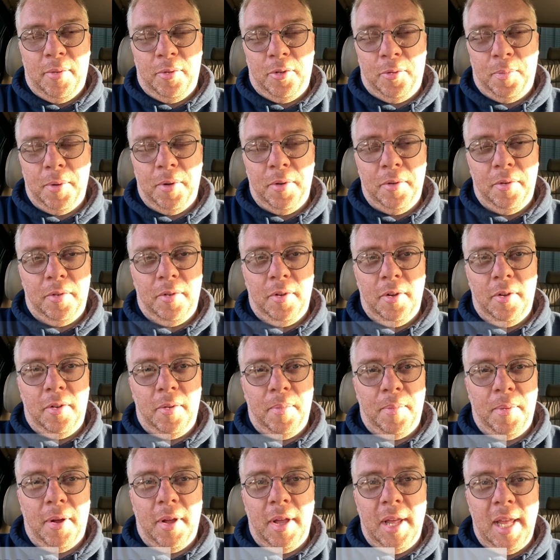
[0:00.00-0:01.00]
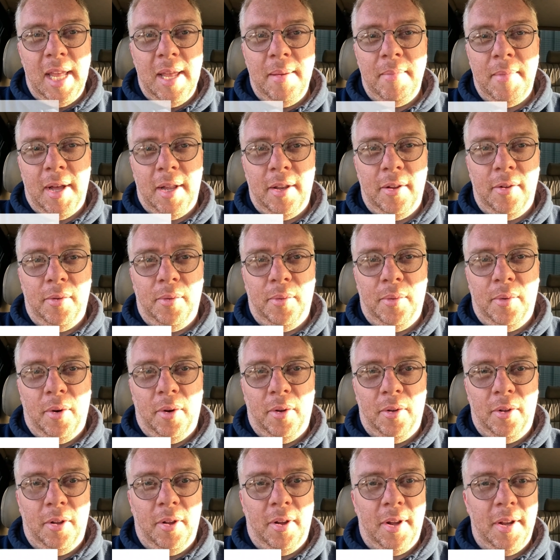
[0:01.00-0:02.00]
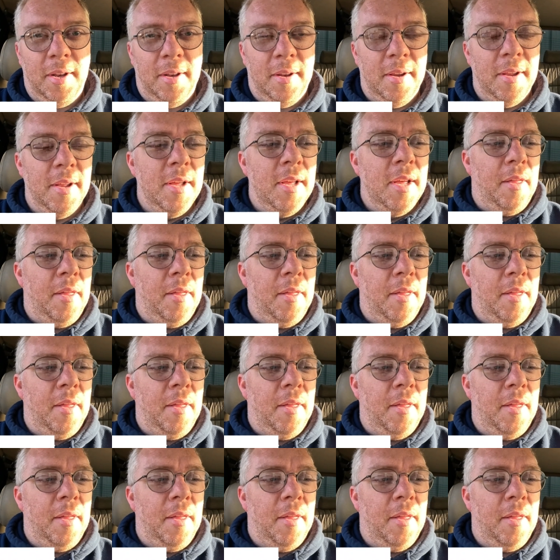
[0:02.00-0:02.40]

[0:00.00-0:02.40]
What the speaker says: sponsored by eManual Online.